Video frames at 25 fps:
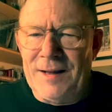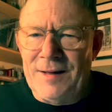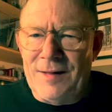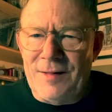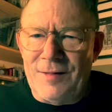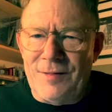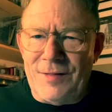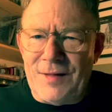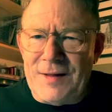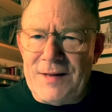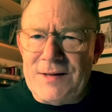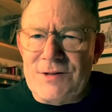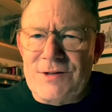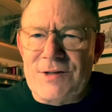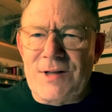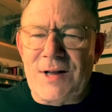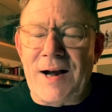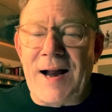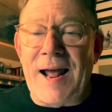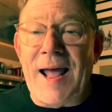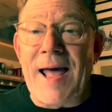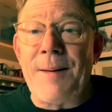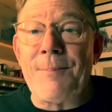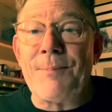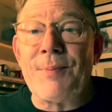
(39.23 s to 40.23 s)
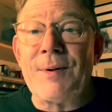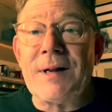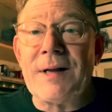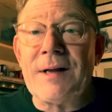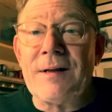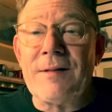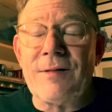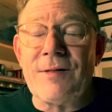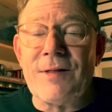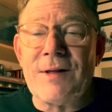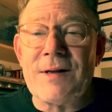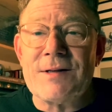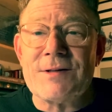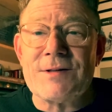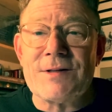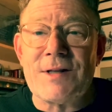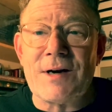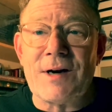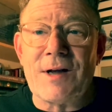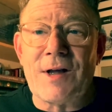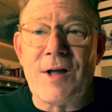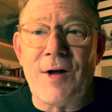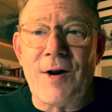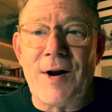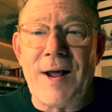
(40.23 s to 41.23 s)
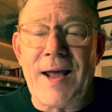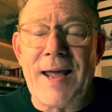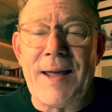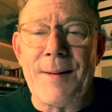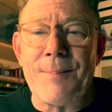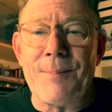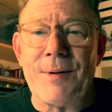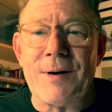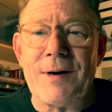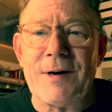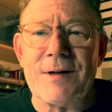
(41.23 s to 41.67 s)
things that are happening and things that are going to happen.